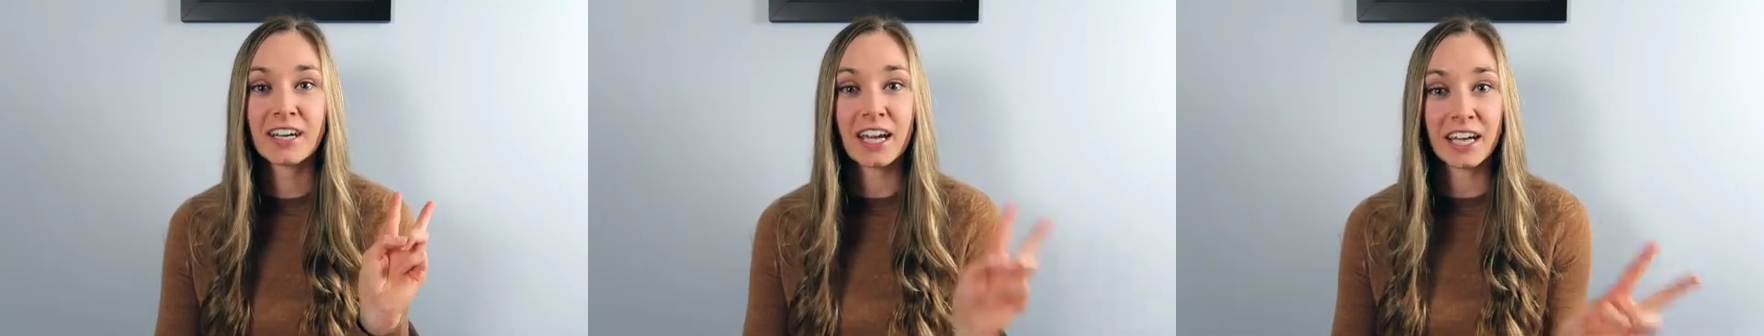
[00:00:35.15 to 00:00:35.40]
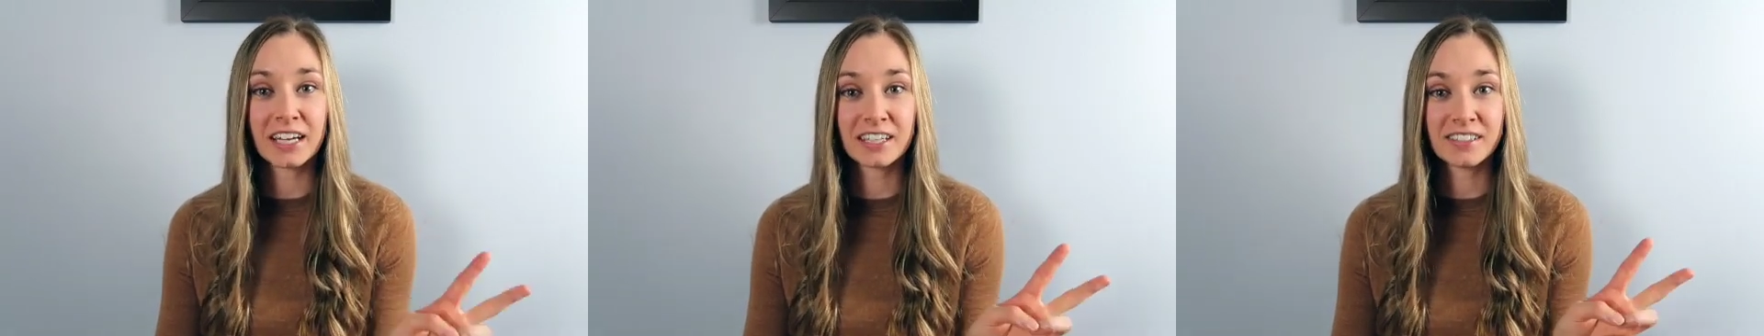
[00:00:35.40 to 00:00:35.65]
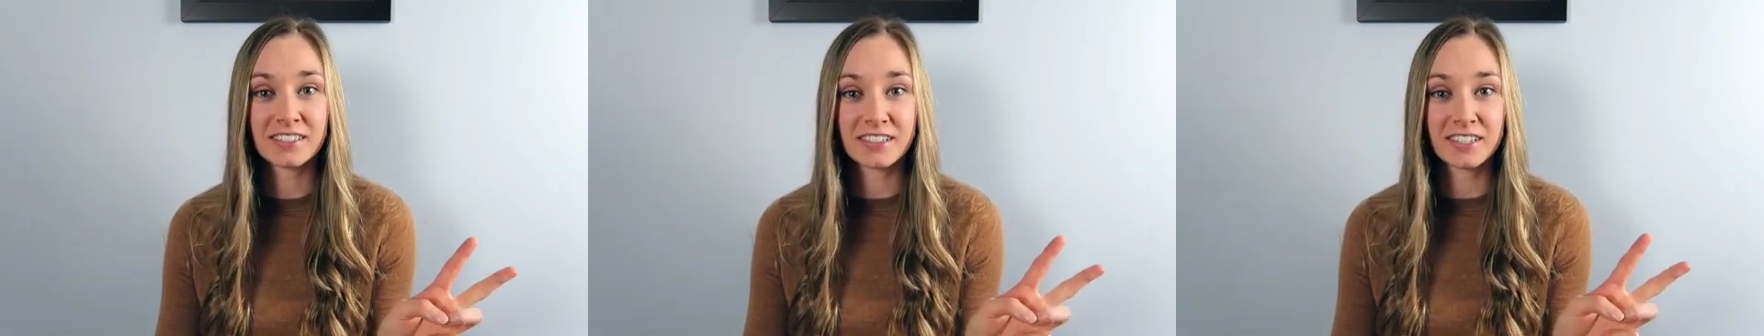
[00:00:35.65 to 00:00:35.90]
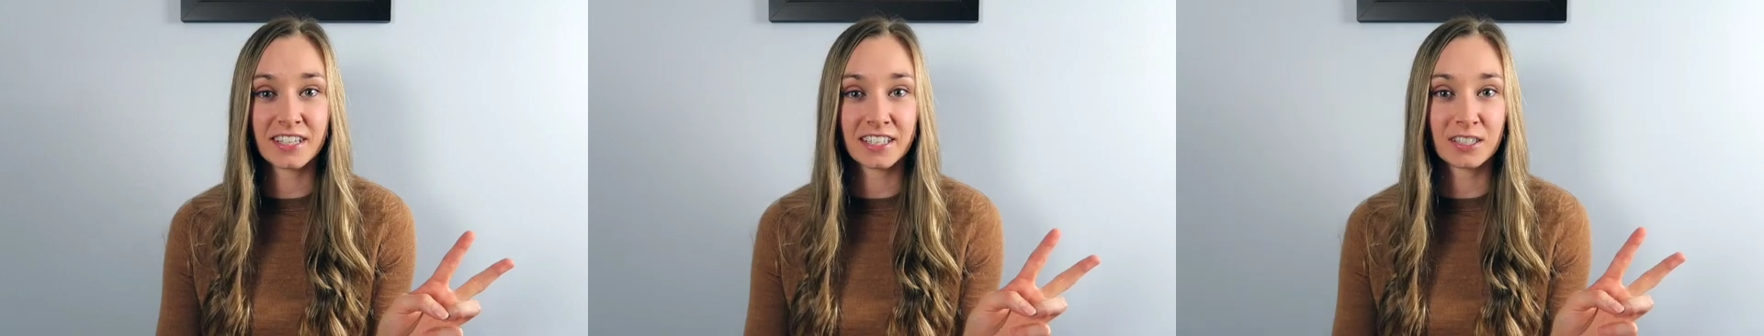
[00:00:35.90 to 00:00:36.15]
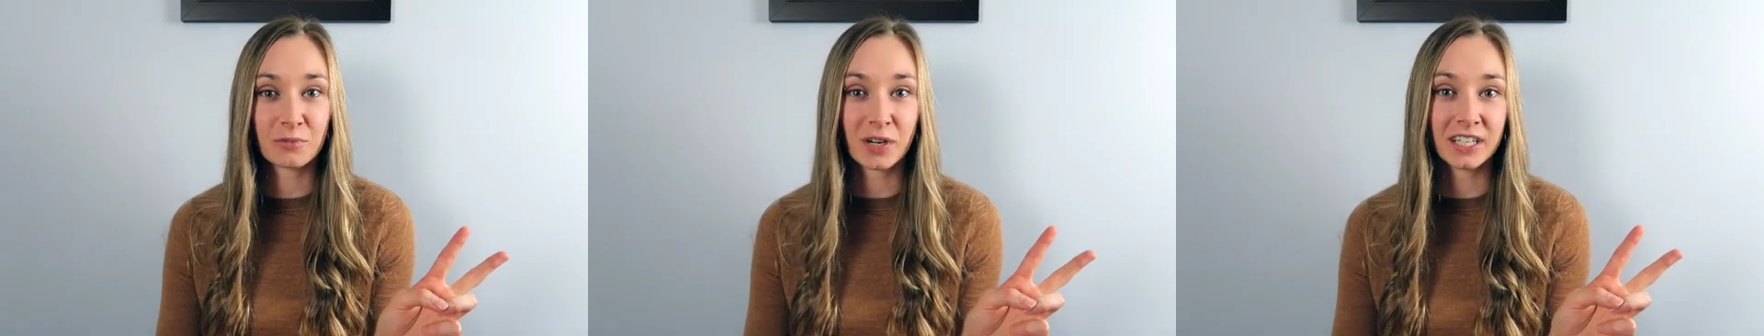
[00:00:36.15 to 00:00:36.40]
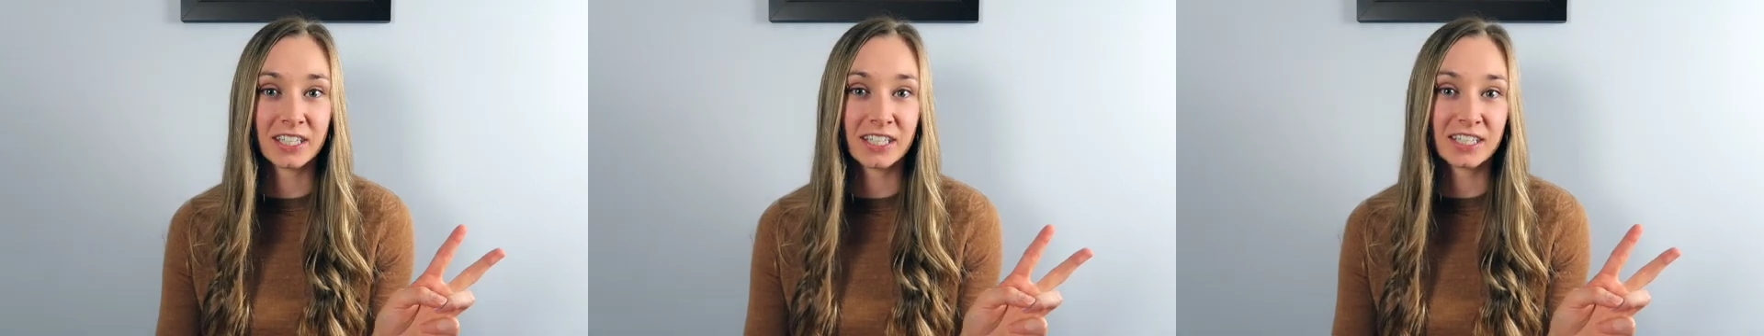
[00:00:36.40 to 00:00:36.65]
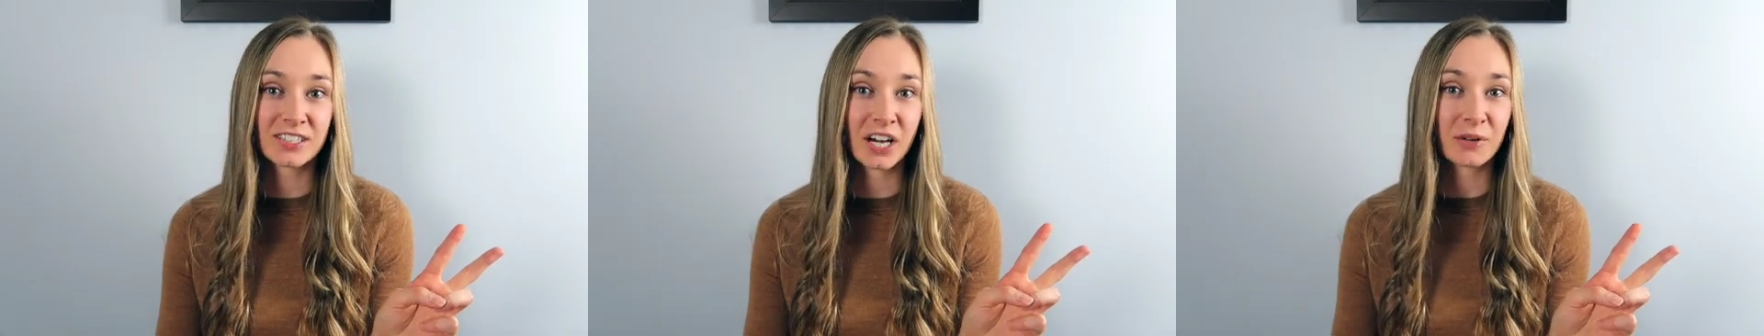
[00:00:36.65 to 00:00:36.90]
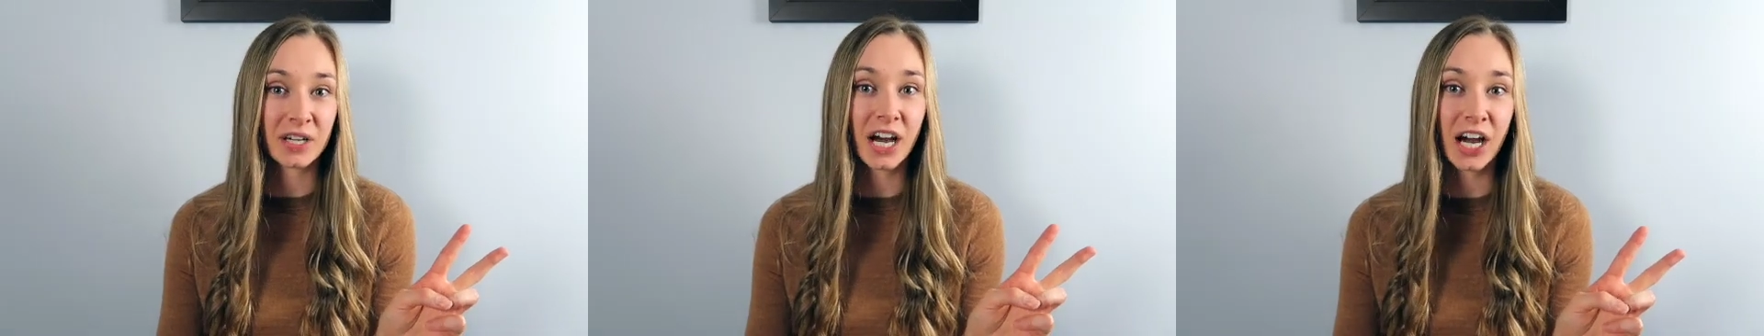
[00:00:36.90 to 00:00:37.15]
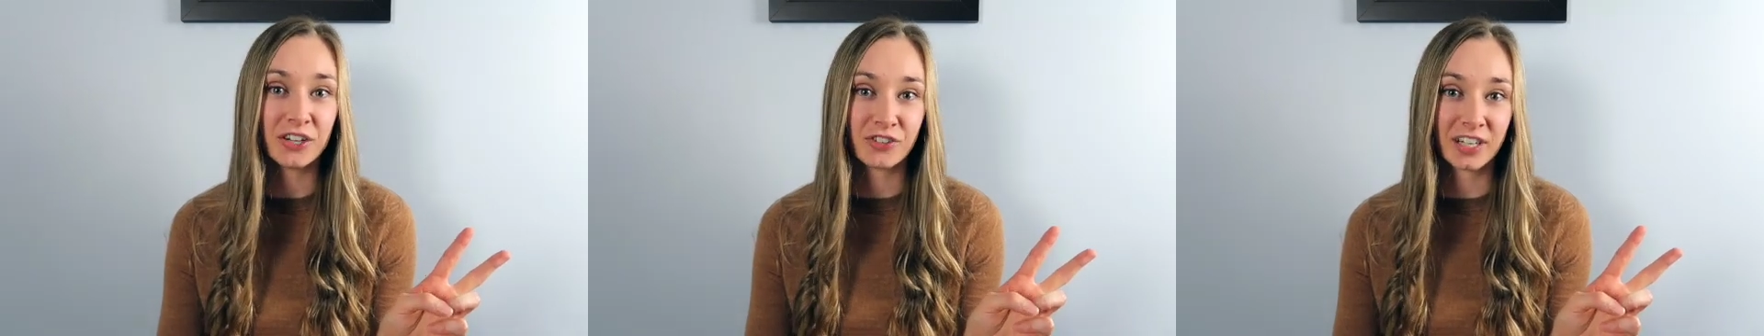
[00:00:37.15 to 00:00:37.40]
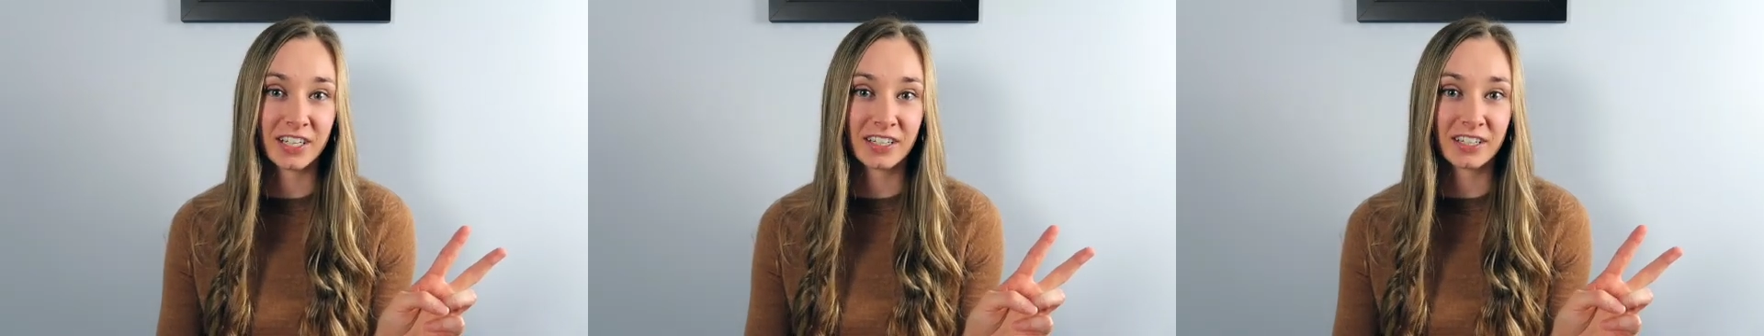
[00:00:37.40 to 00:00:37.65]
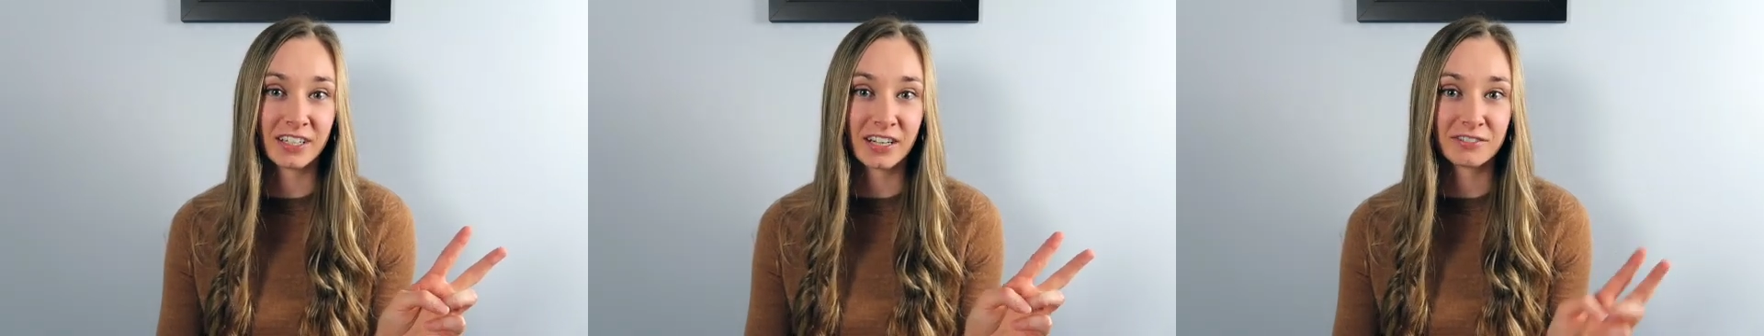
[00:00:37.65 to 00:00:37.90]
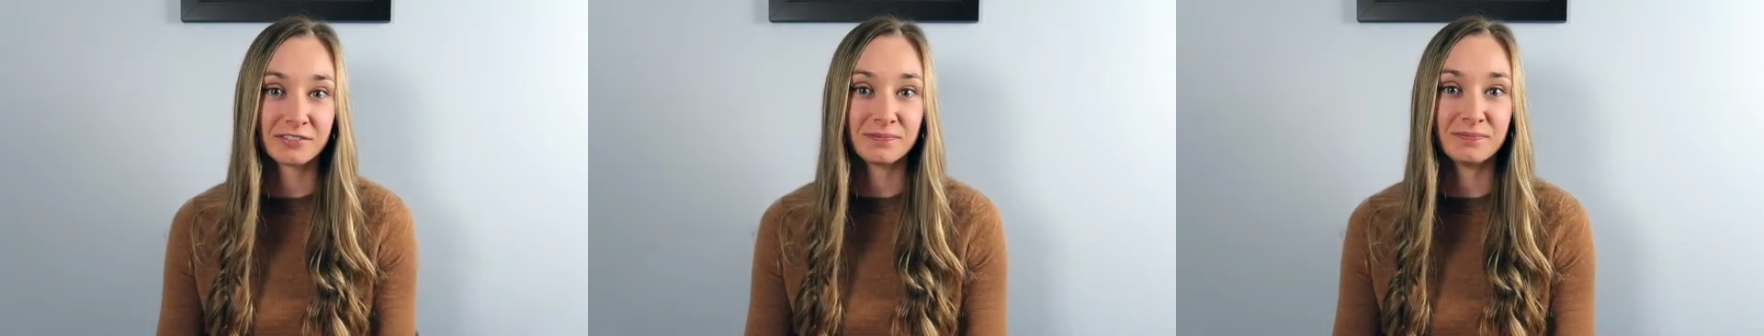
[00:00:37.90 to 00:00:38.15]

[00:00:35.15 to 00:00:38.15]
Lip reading: And the second one is, are we hydrated enough?